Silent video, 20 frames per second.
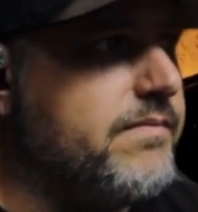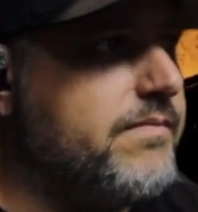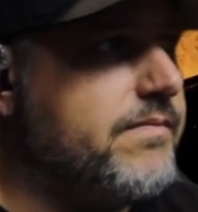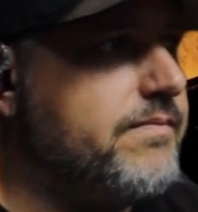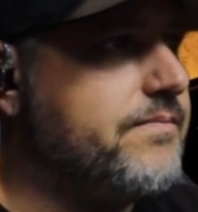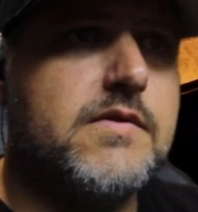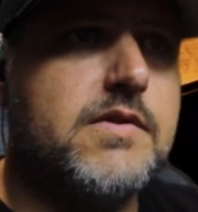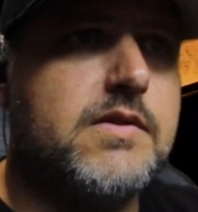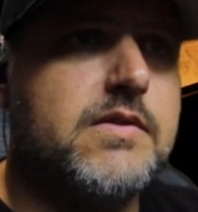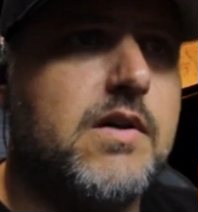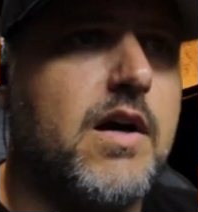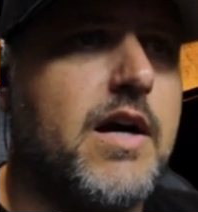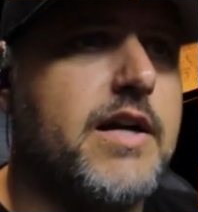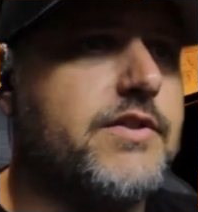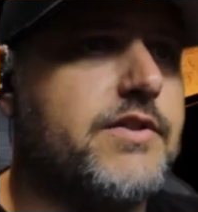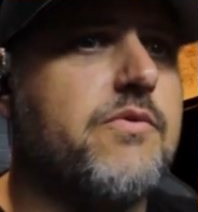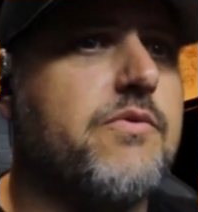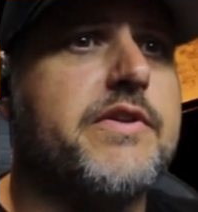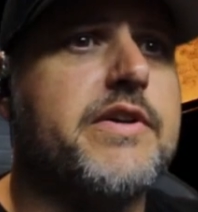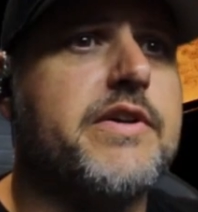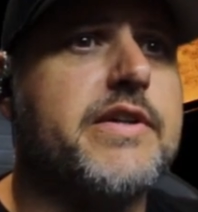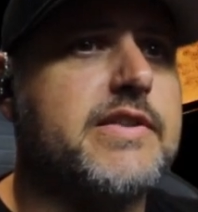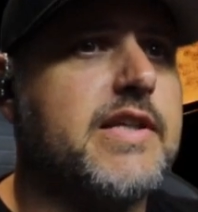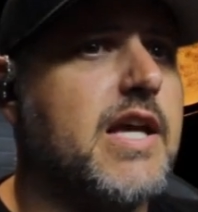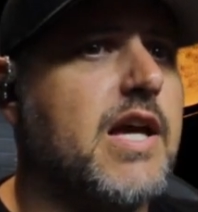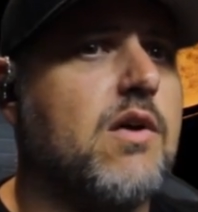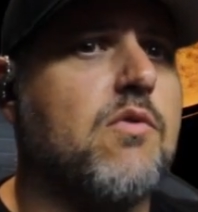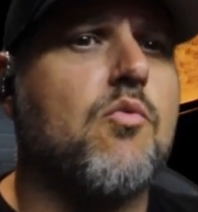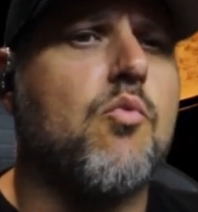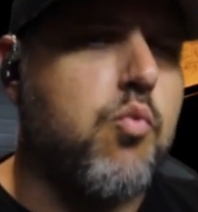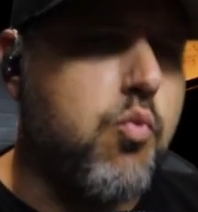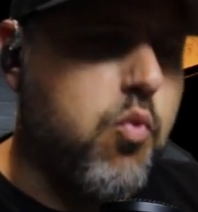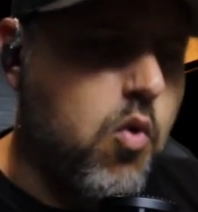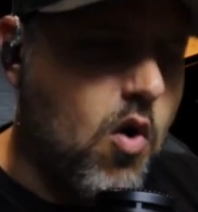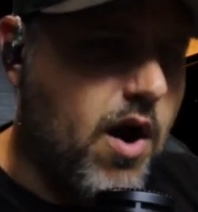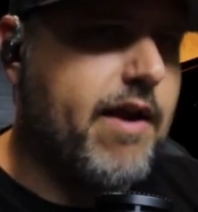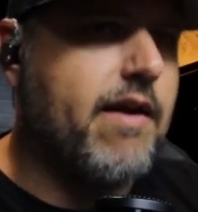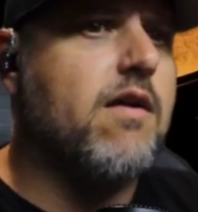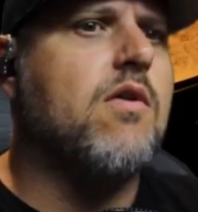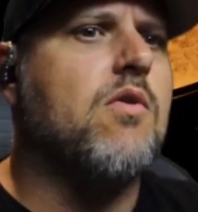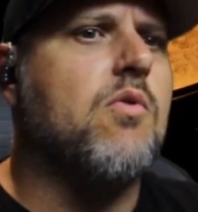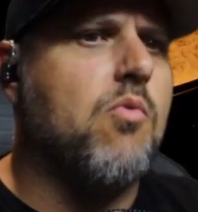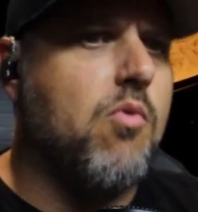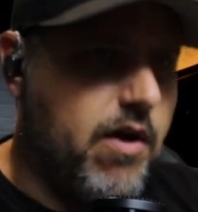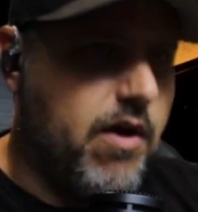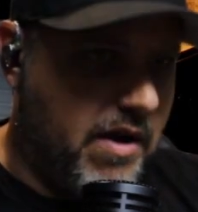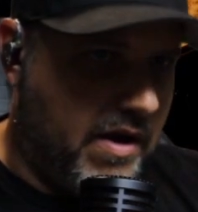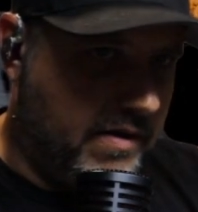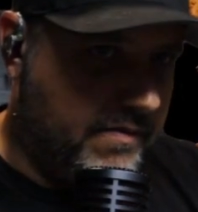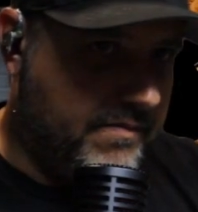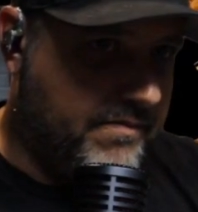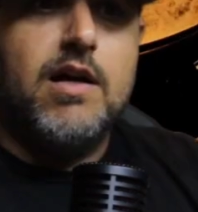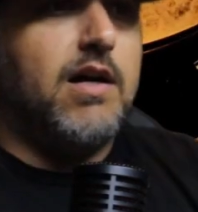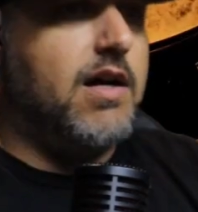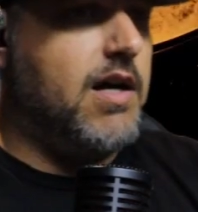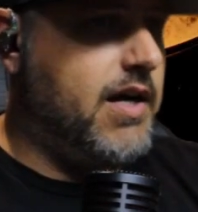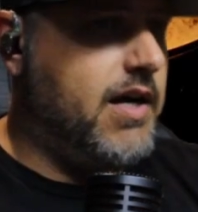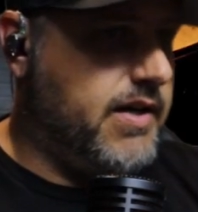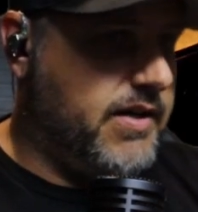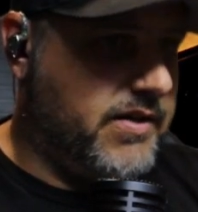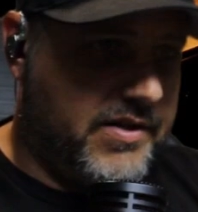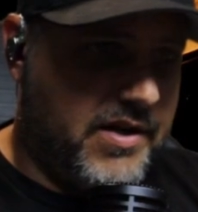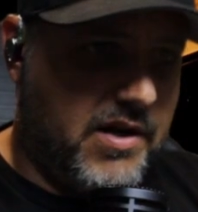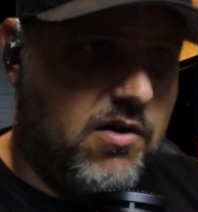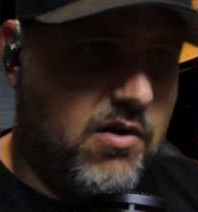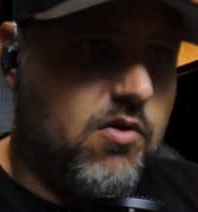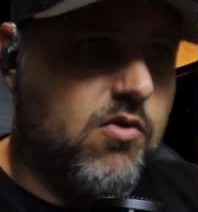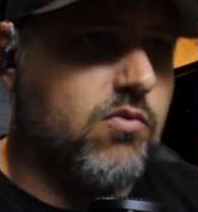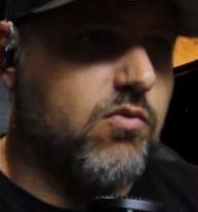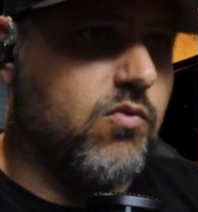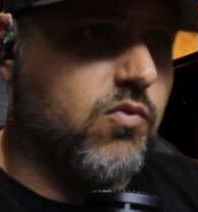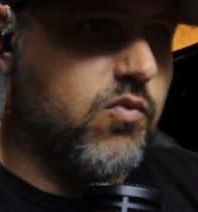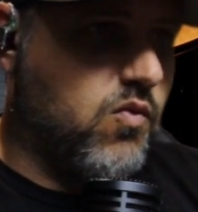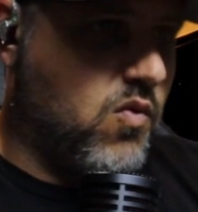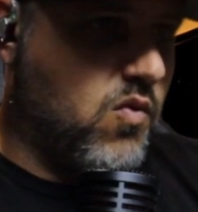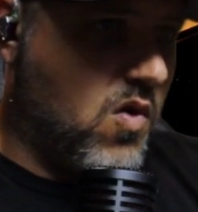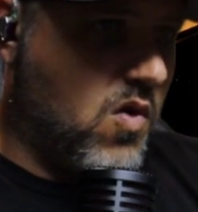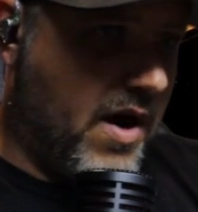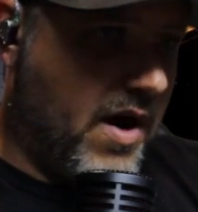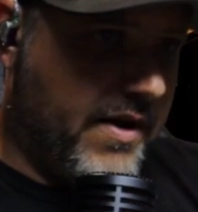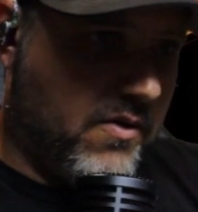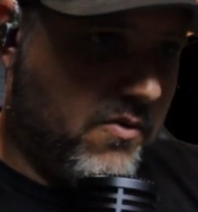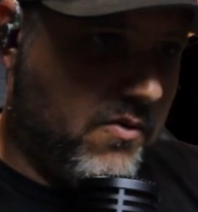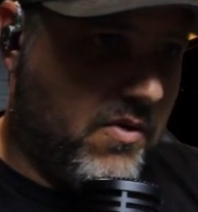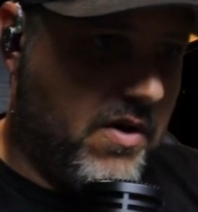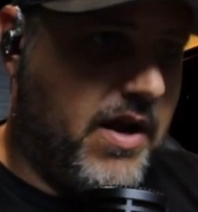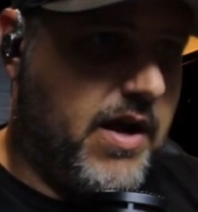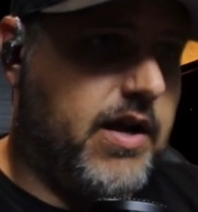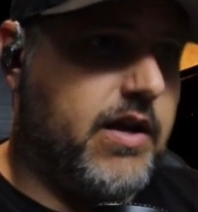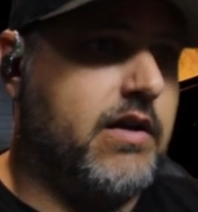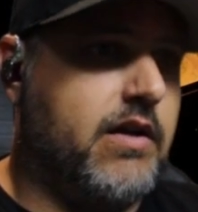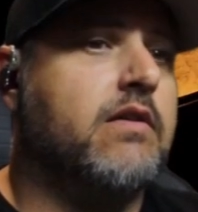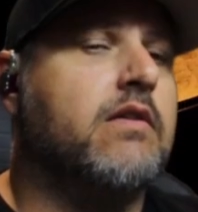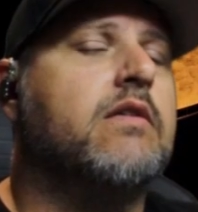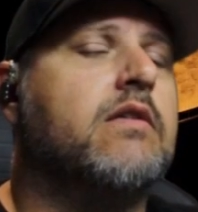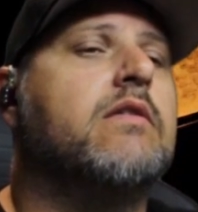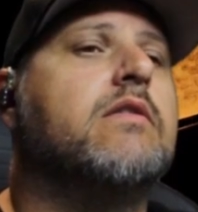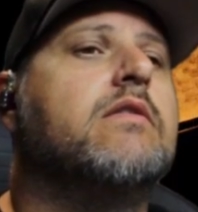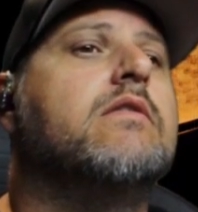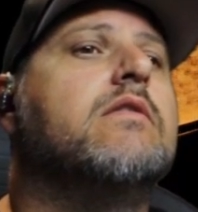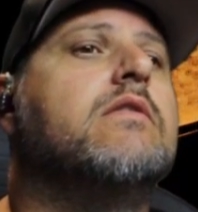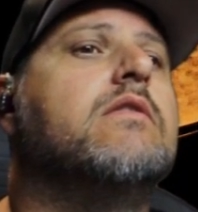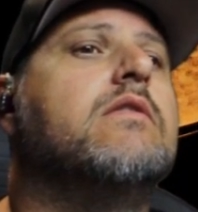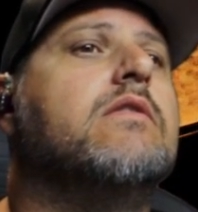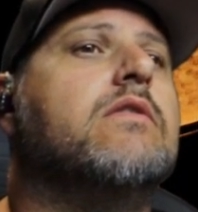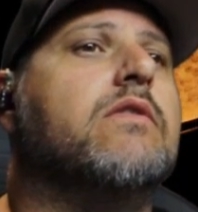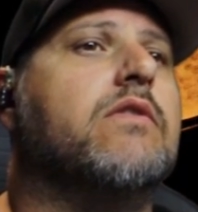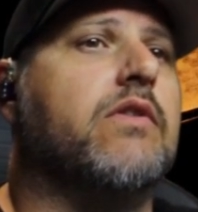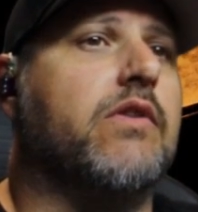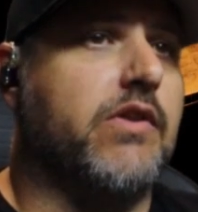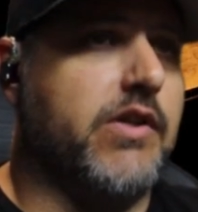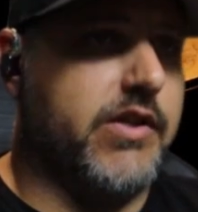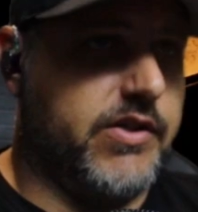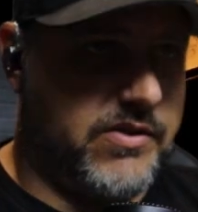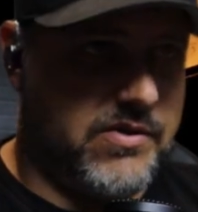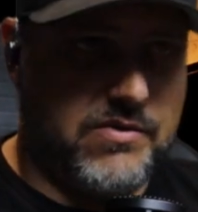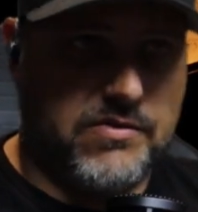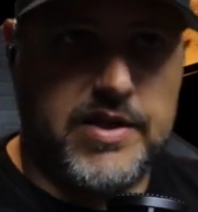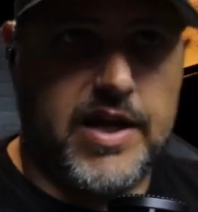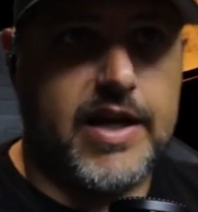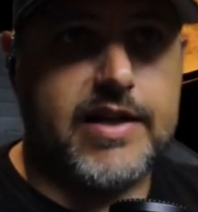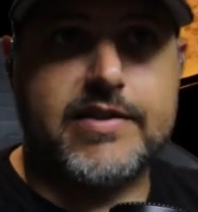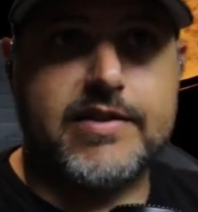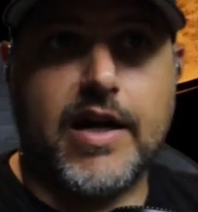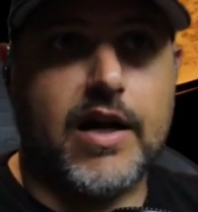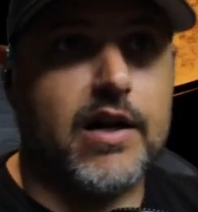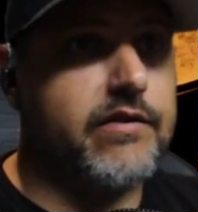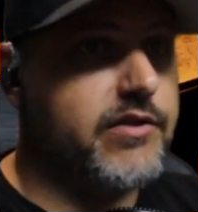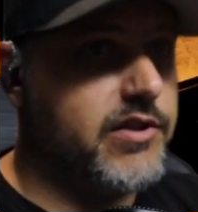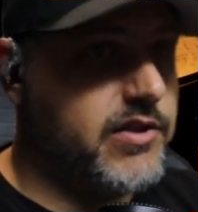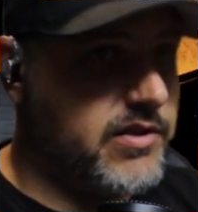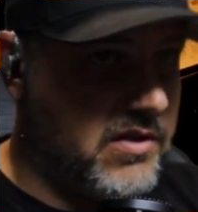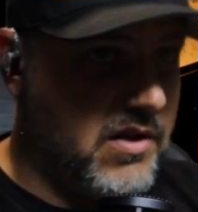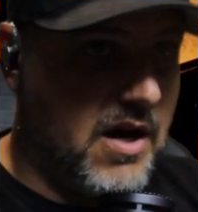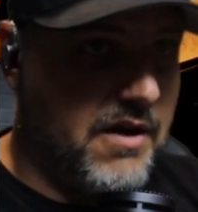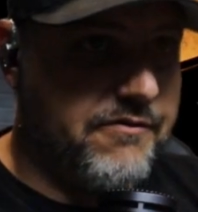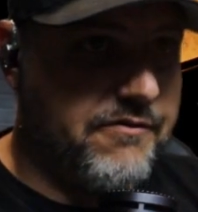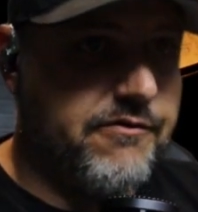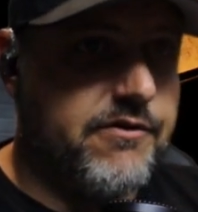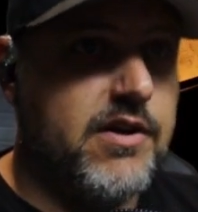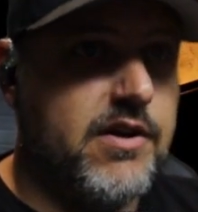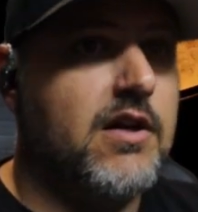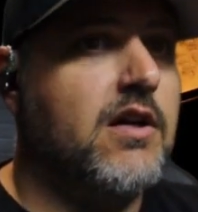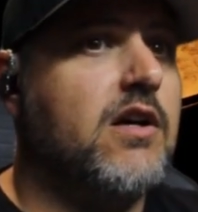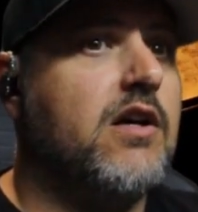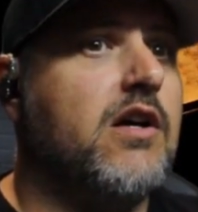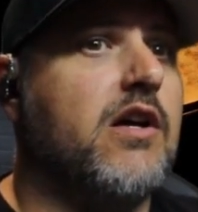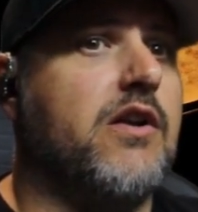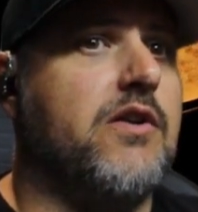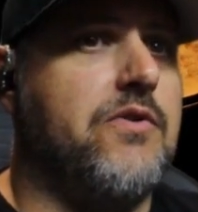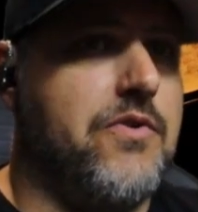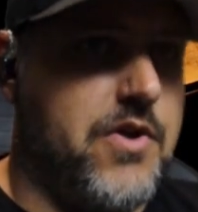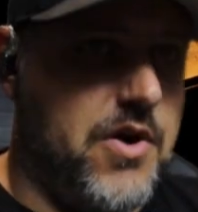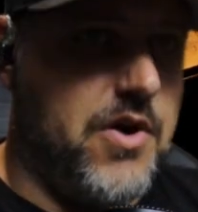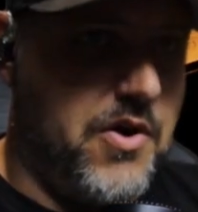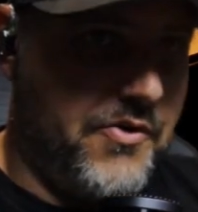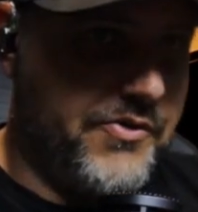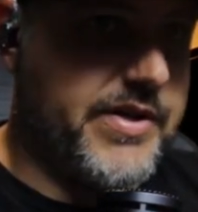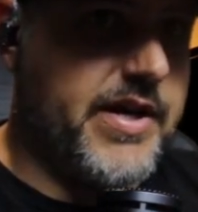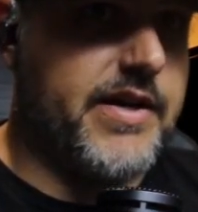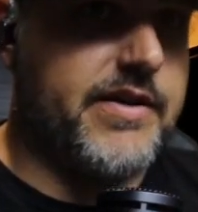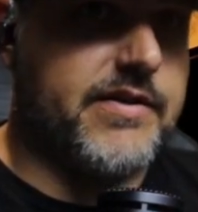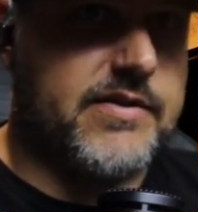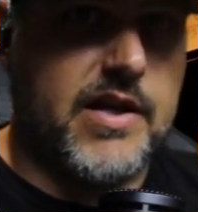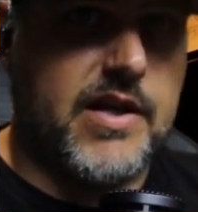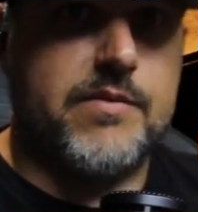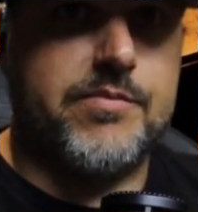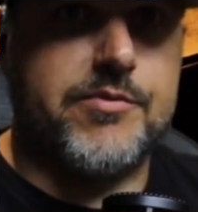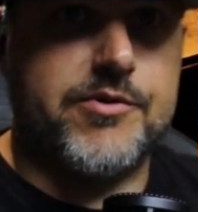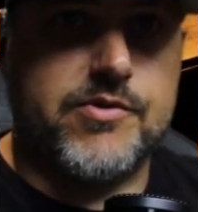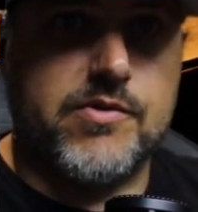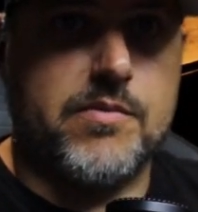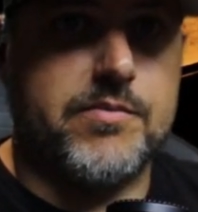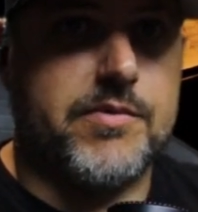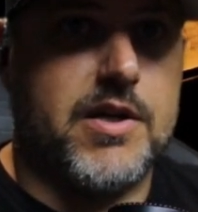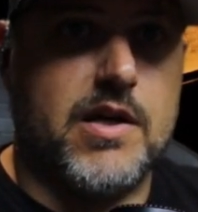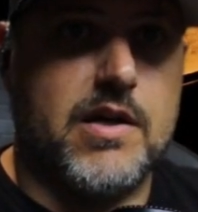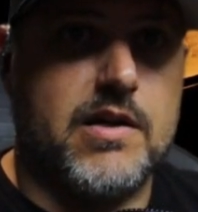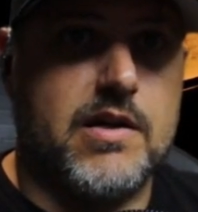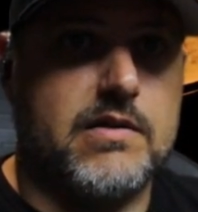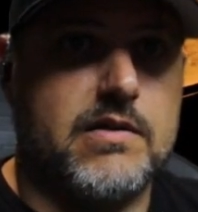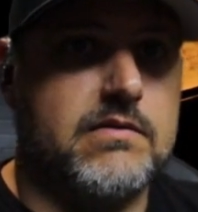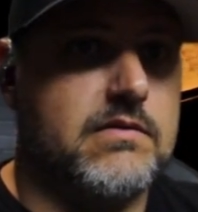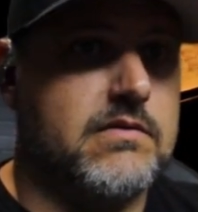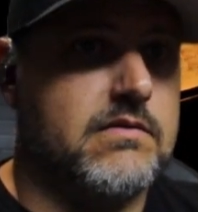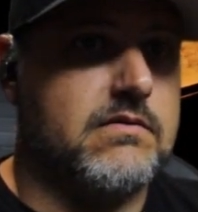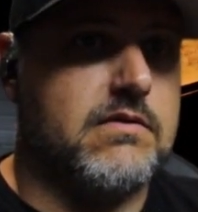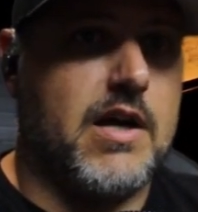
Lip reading: on. All right, so this kit right away, I could tell right away, this dude takes care of his stuff and knows how to set up a drum kit.